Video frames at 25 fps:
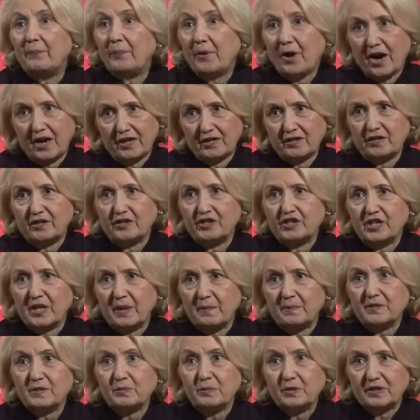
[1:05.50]

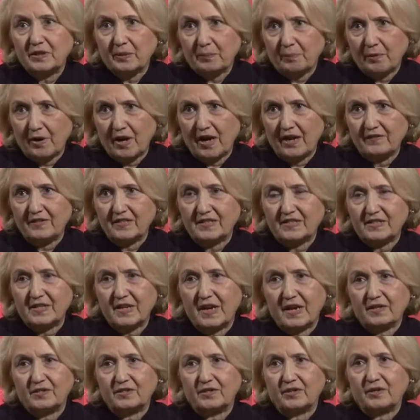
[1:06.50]
partnerships with the private
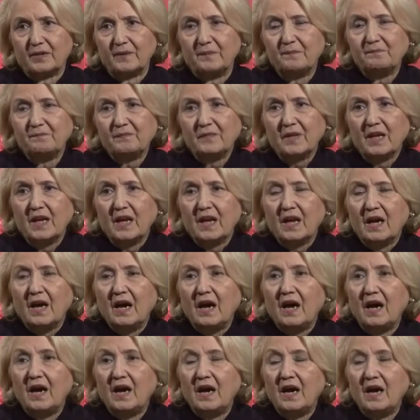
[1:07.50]
sector.
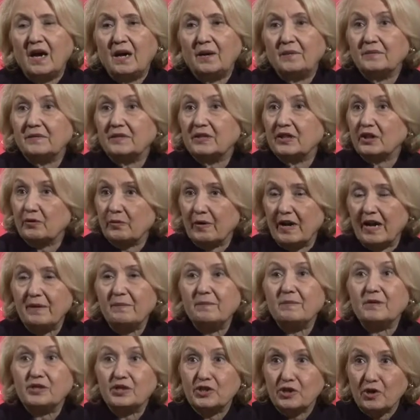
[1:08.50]
The
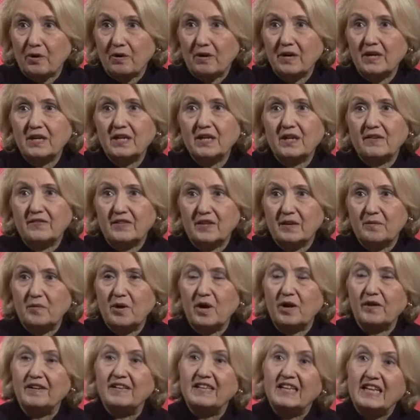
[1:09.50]
great majority of them
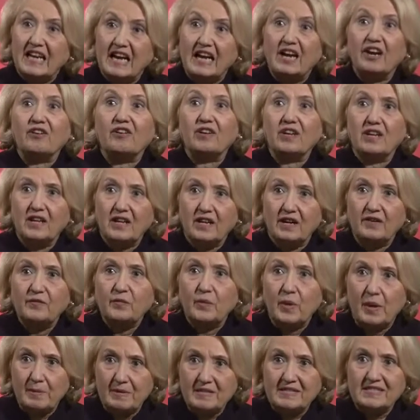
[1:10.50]
are in the area
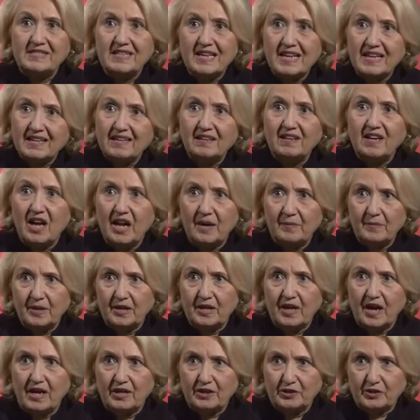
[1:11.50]
of women's
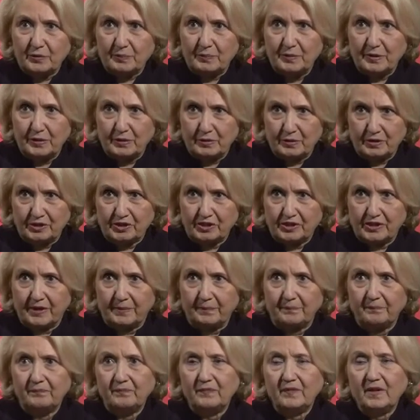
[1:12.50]
economic
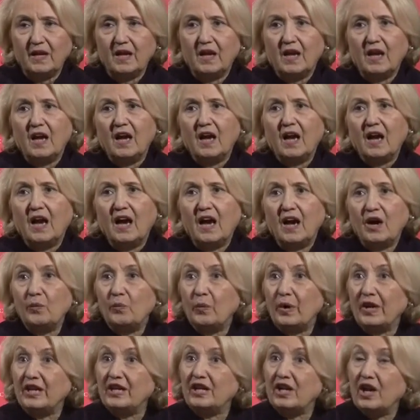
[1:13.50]
entrepreneurship.
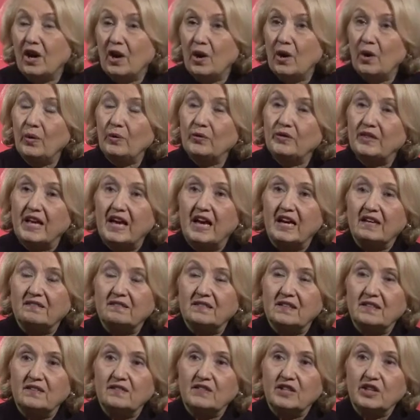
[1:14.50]
We know that
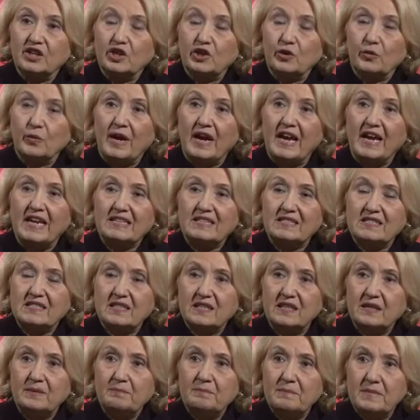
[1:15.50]
the great
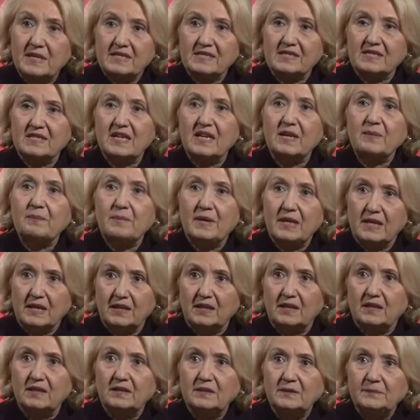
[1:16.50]
missing
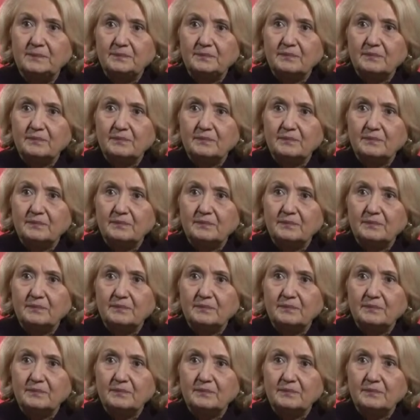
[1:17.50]
middle